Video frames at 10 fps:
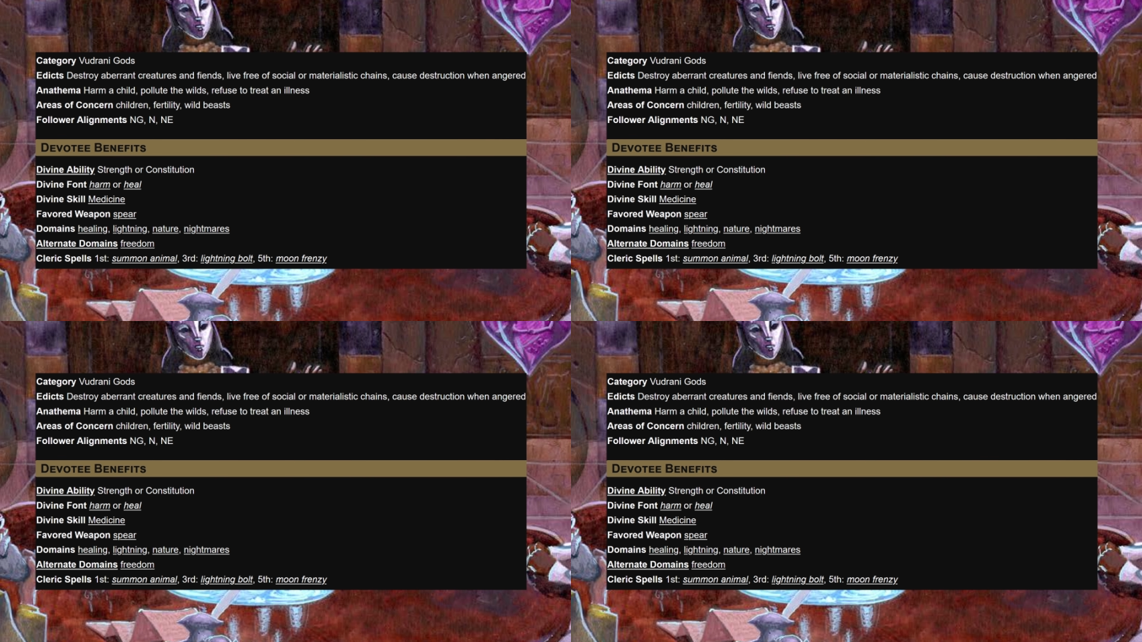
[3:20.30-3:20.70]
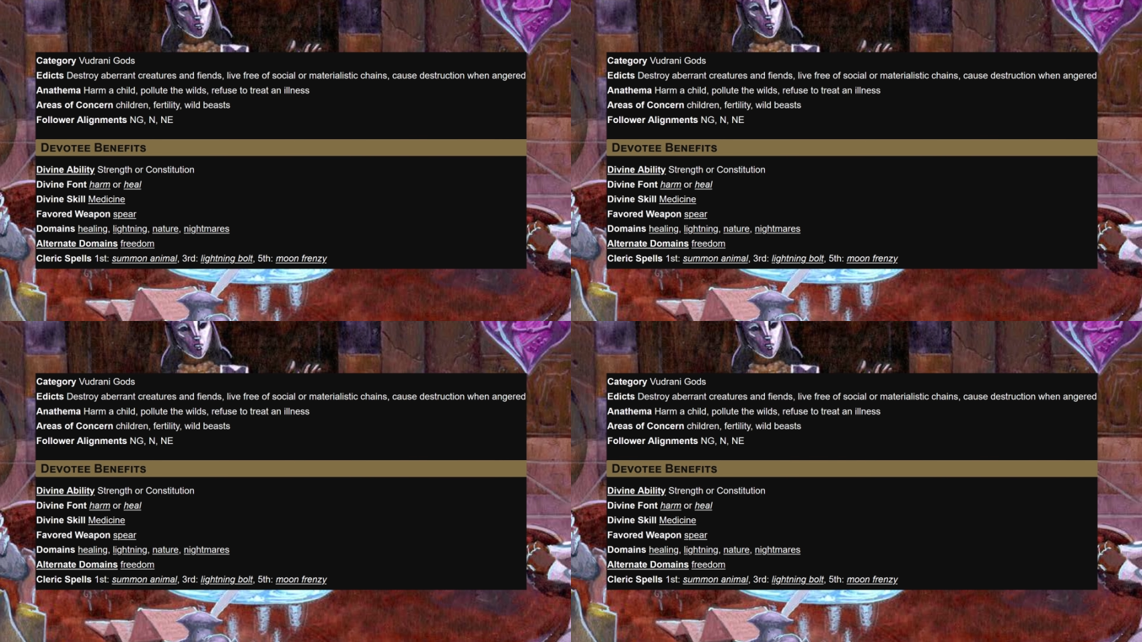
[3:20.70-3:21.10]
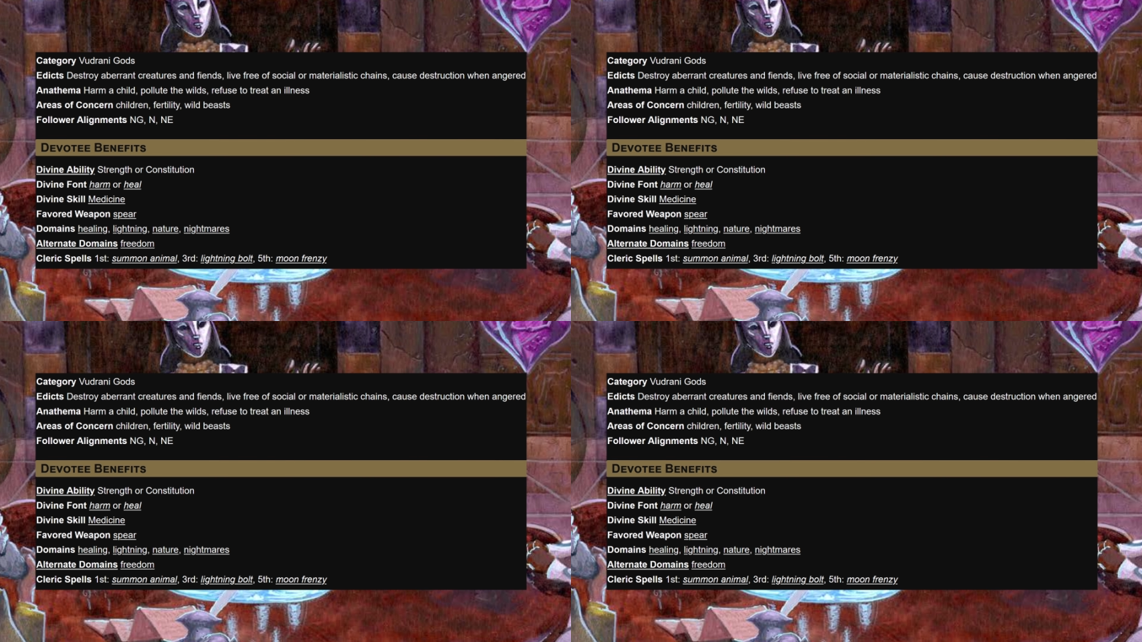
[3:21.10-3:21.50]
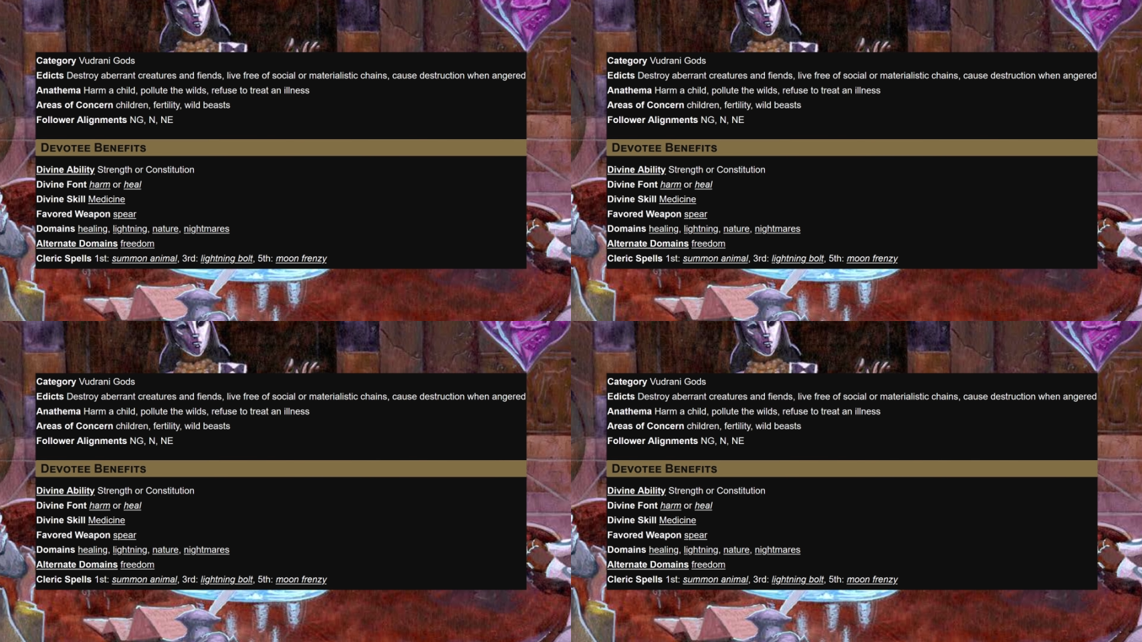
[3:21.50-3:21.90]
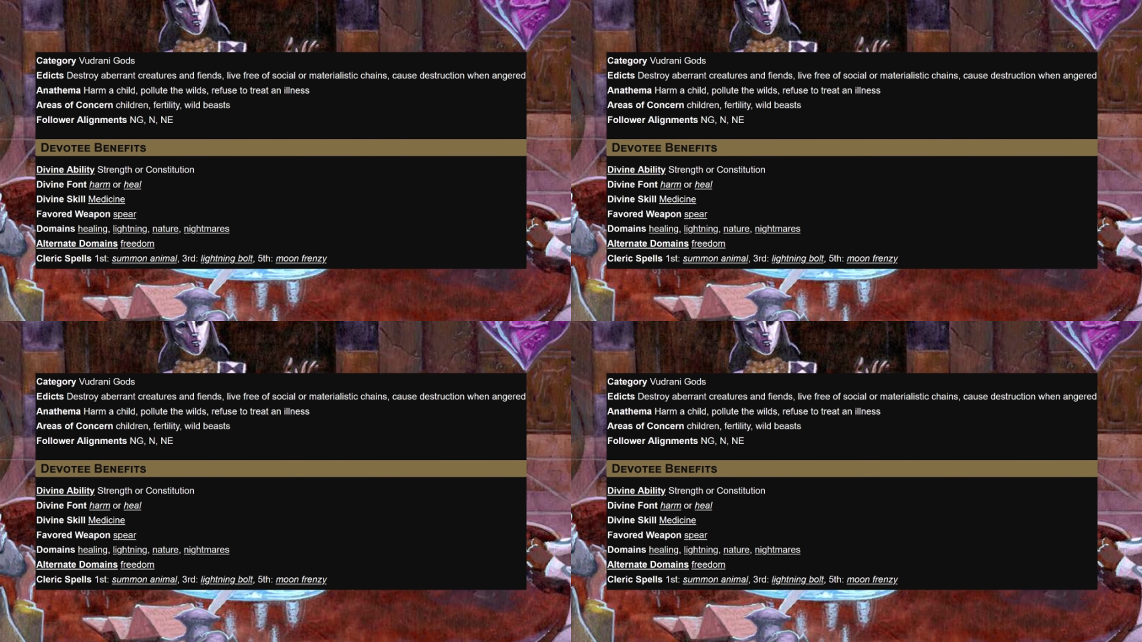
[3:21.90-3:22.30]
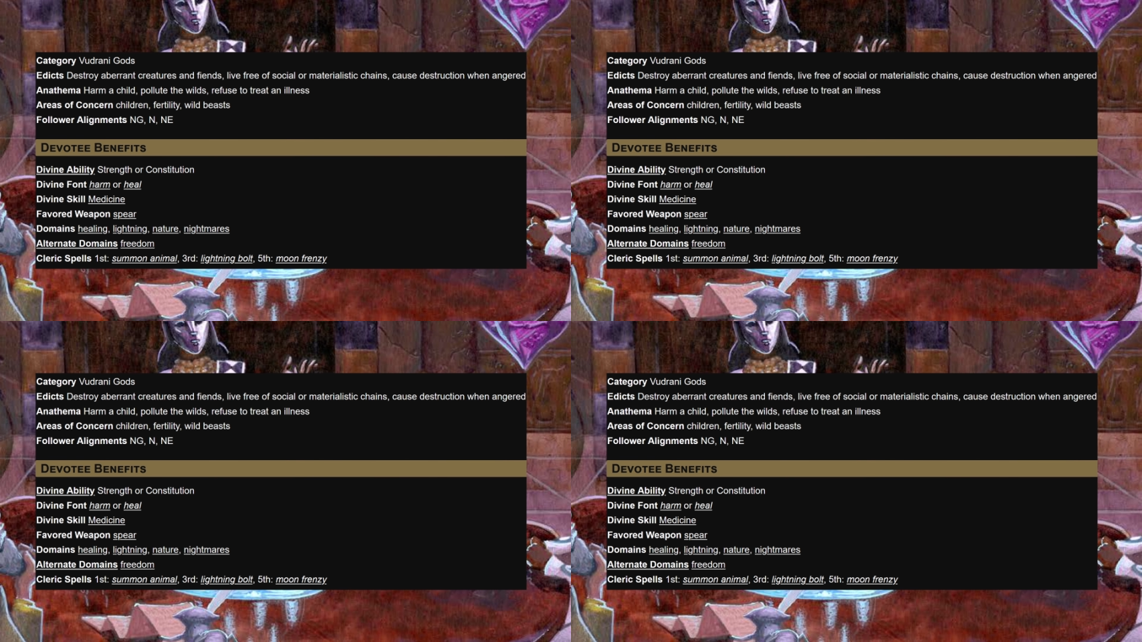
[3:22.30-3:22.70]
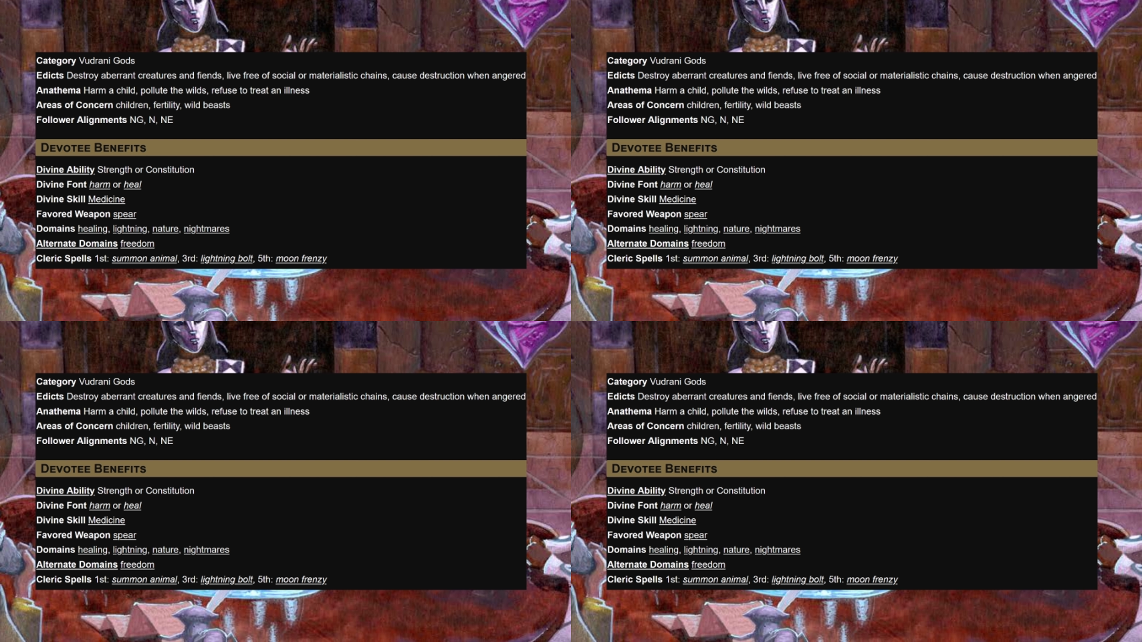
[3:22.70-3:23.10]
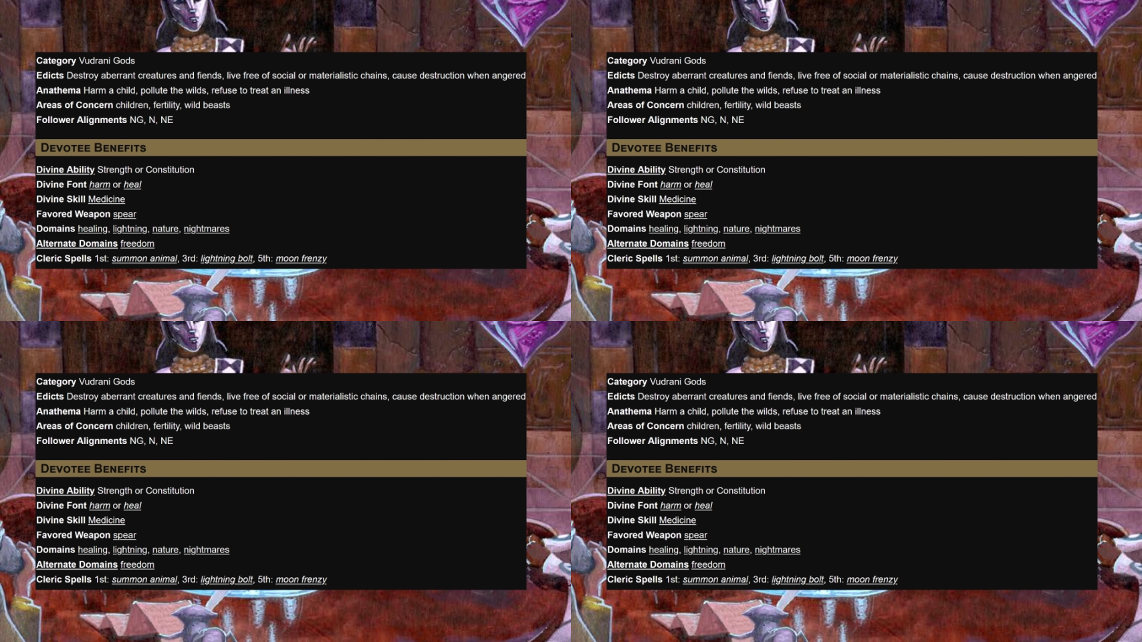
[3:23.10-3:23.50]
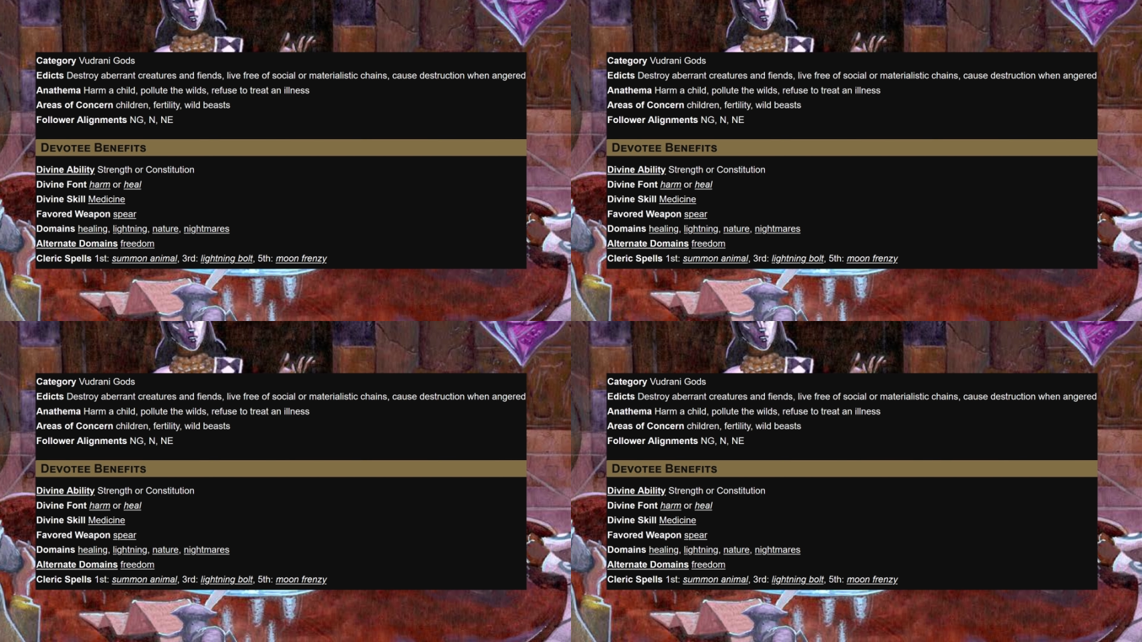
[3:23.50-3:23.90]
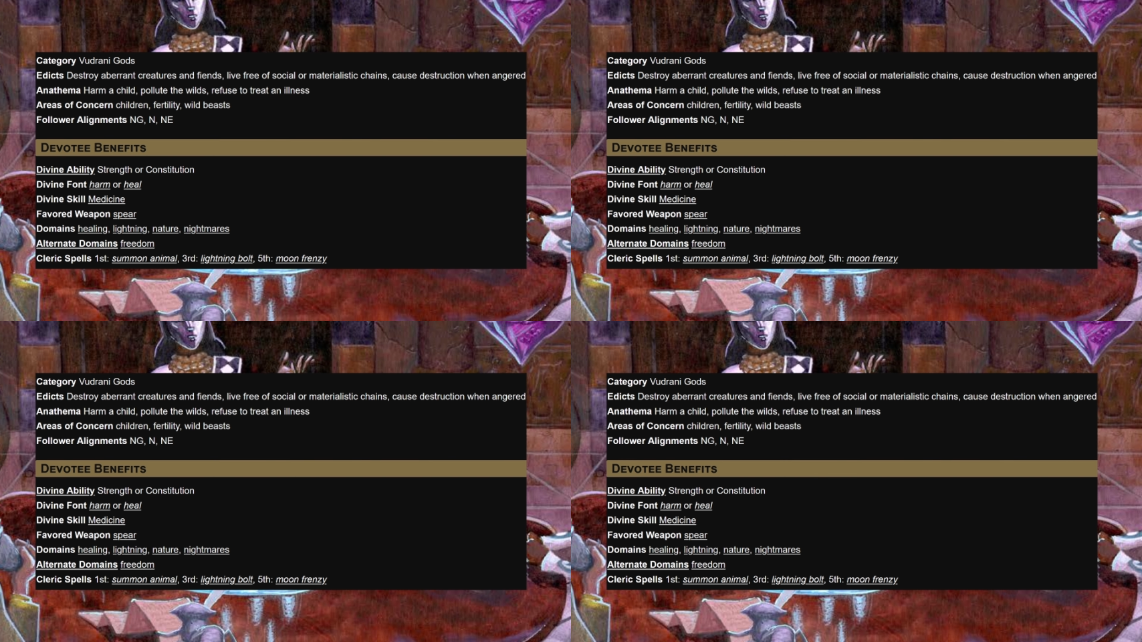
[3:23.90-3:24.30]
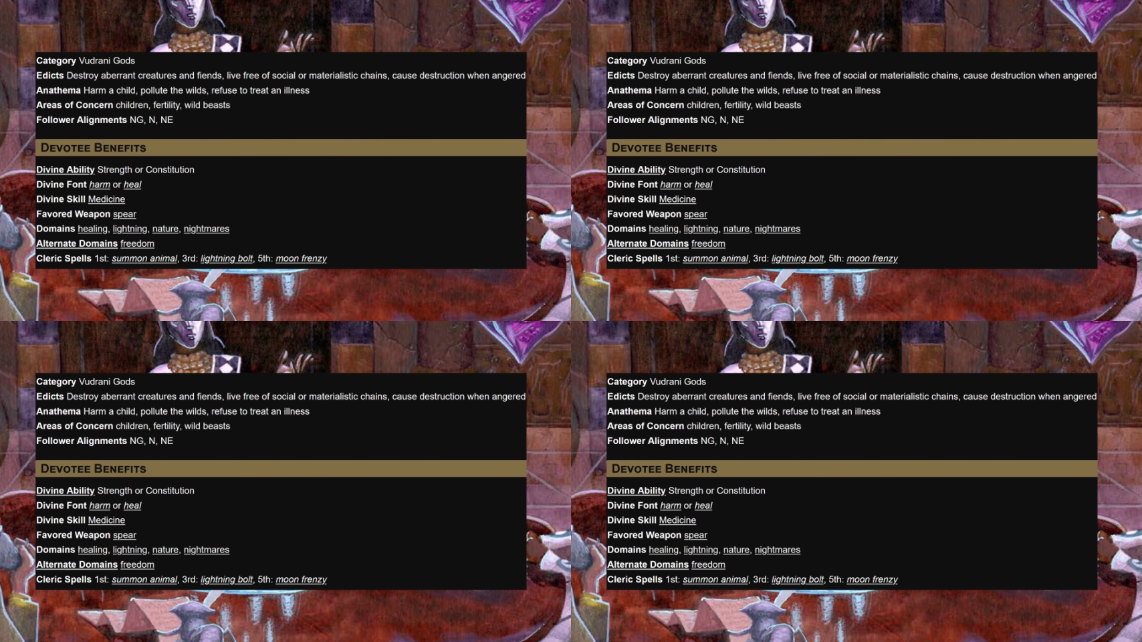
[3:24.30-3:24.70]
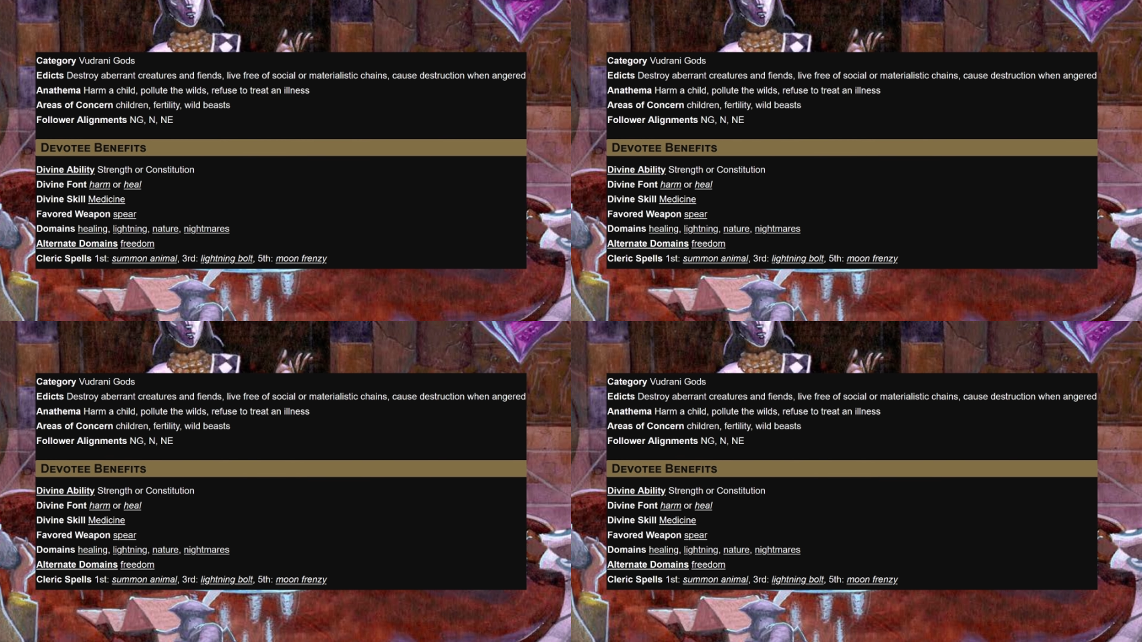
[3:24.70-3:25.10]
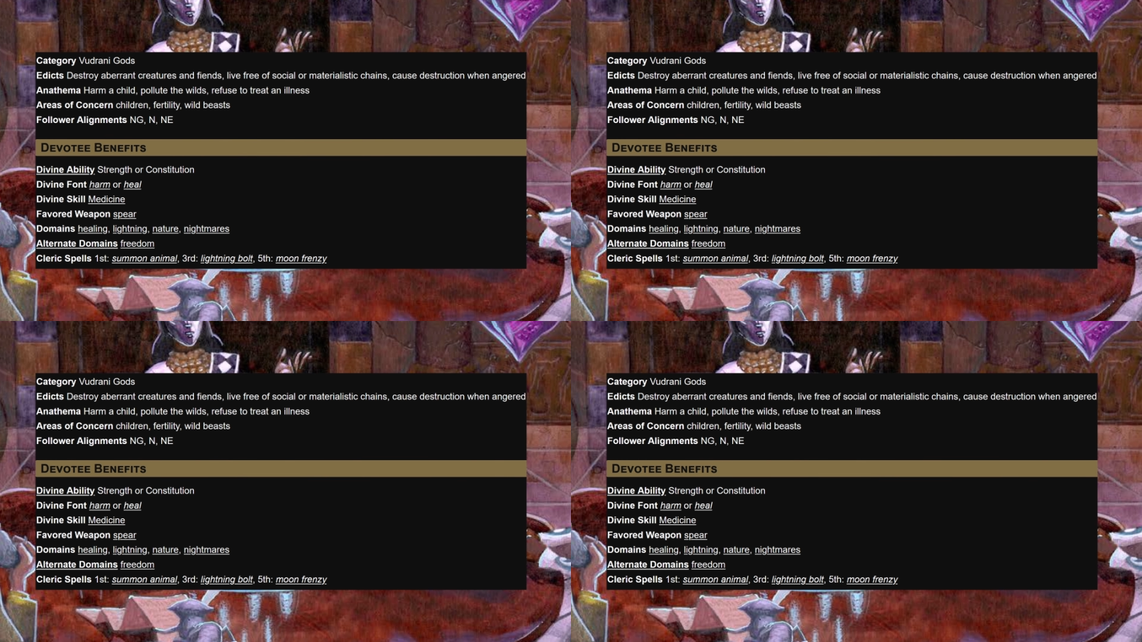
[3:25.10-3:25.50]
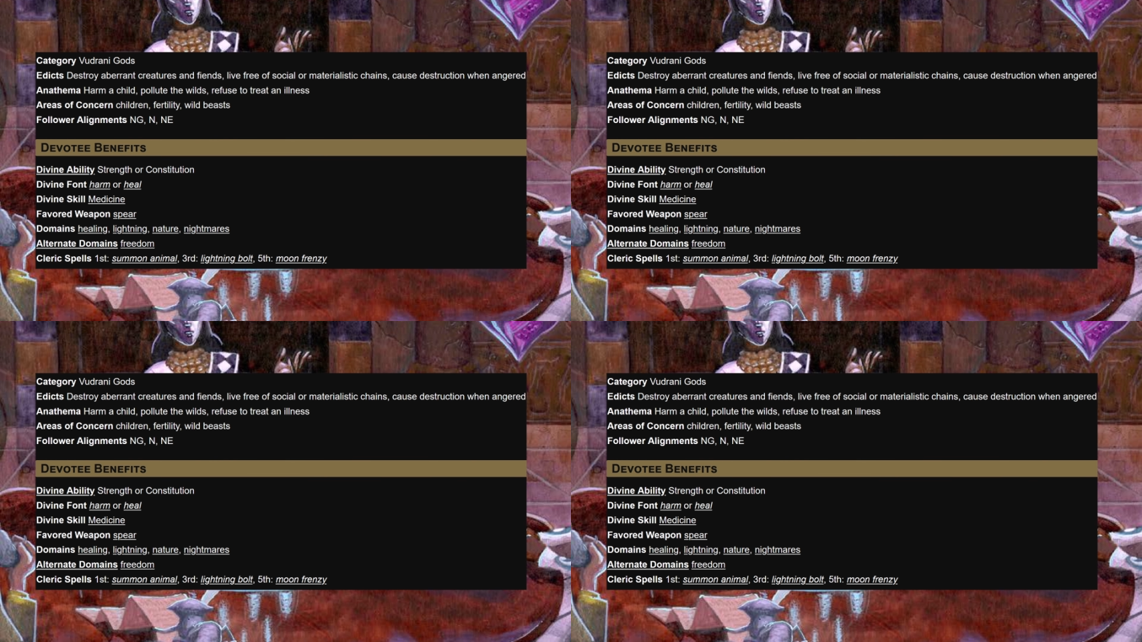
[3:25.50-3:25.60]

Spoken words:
Nobody's mouth can be seen.